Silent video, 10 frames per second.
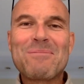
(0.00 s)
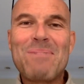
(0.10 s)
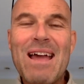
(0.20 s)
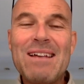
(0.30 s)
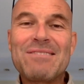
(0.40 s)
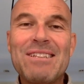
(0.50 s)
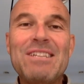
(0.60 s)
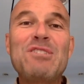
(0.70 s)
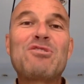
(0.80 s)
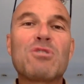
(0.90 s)
place in
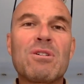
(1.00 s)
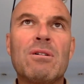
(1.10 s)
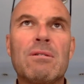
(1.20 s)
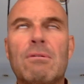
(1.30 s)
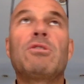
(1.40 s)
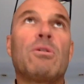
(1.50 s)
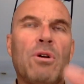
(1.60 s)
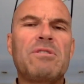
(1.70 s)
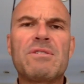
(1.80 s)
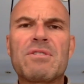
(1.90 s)

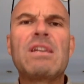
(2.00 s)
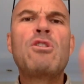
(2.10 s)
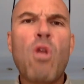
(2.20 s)
in